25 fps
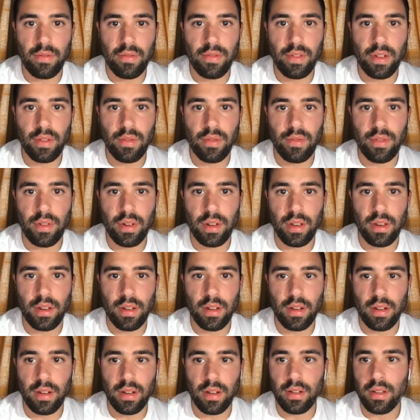feel free
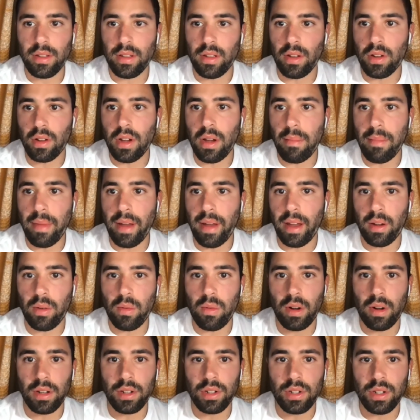to, come back,
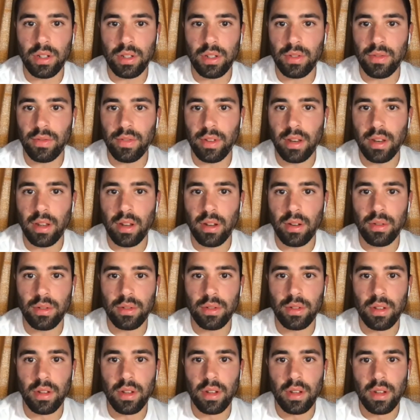watch these
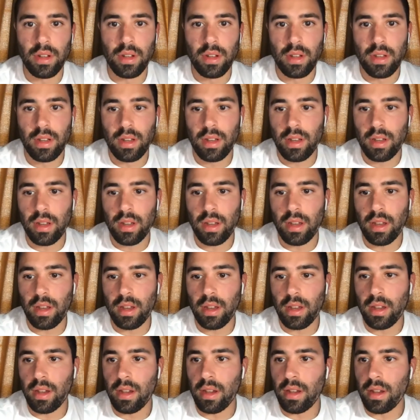videos.
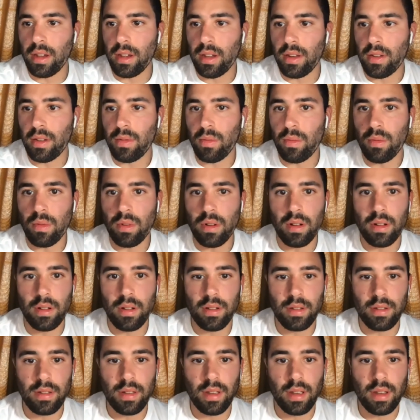And 1
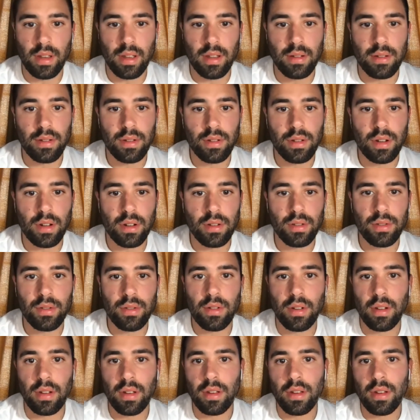second, share
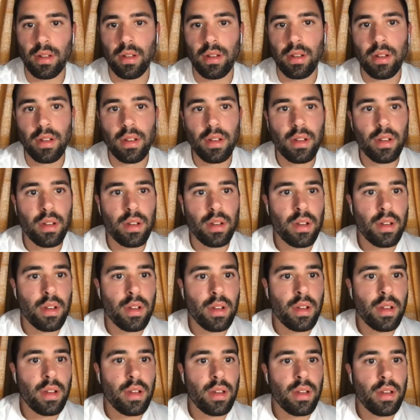screen.
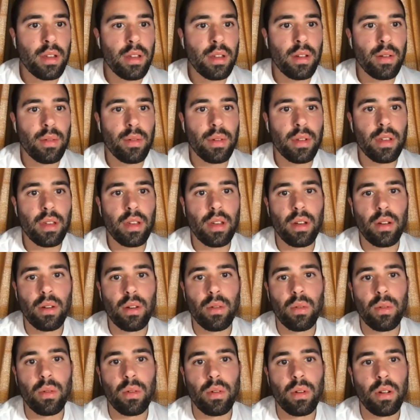Here we
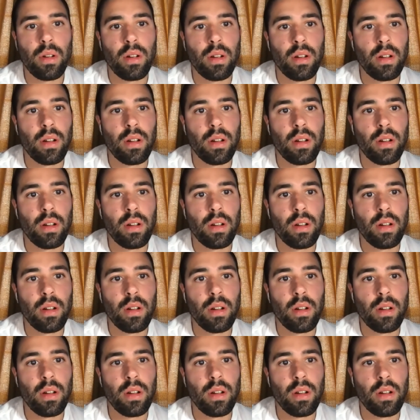go.